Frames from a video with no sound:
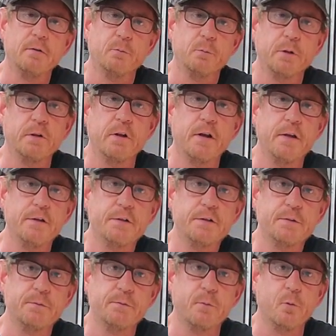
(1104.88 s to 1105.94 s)

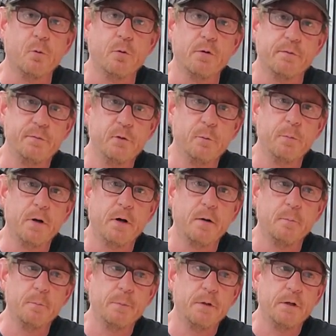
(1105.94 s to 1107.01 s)
relays for the fuel
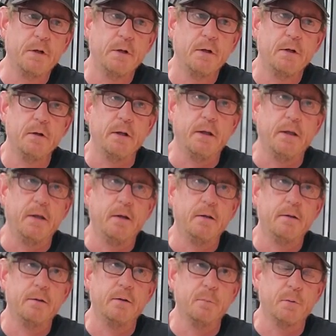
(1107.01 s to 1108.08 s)
pump
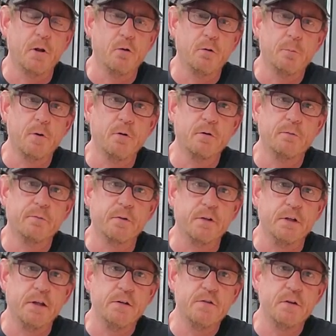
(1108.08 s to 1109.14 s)
and the blower motor for
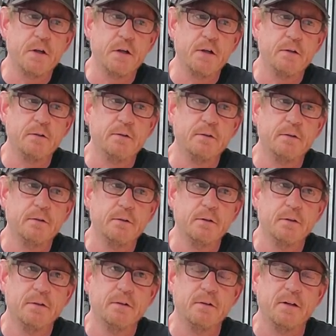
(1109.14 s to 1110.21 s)
the engine
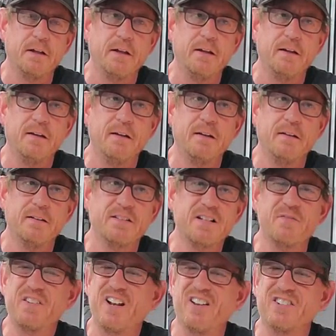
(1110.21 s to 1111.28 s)
and
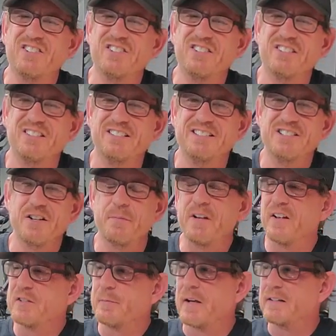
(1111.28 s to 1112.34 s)
something else
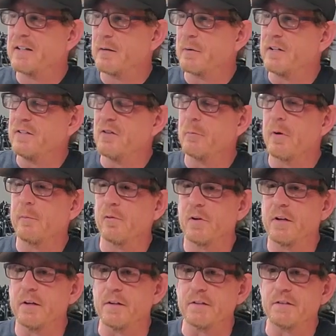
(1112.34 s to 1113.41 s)
back there, but I don't remember
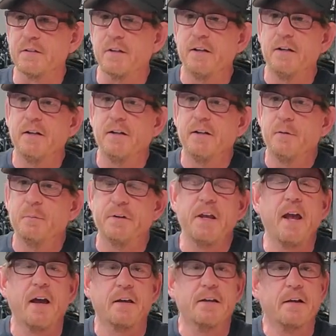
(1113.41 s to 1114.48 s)
what it is. But
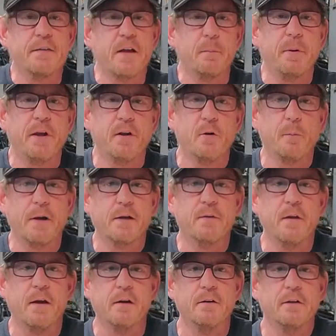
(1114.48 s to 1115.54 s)
yeah, got that panel back
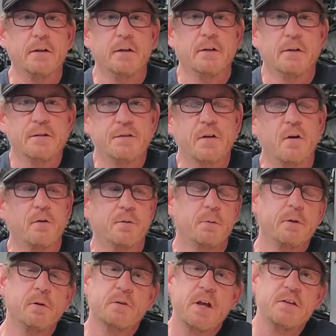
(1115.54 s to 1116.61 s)
there. So
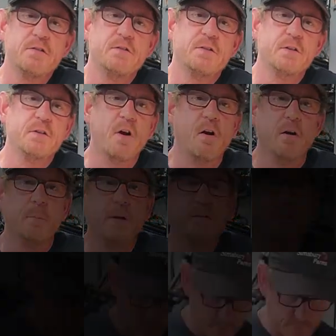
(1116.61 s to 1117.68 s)
3 locations of the car makes
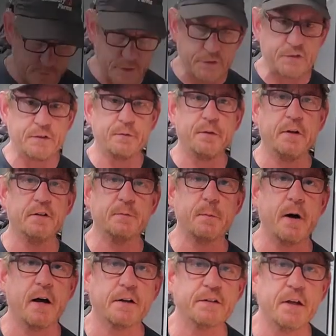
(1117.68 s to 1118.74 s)
it. This is the fuse
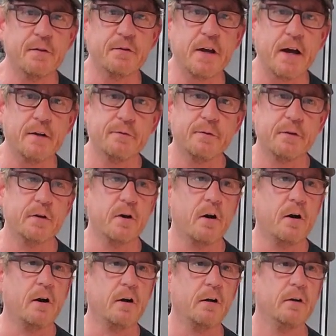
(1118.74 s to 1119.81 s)
box I've got for the
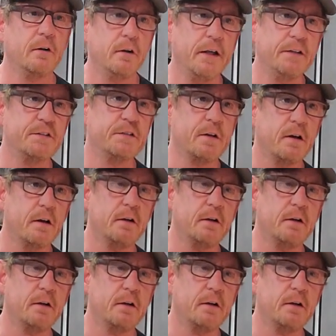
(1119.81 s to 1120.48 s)
car. It's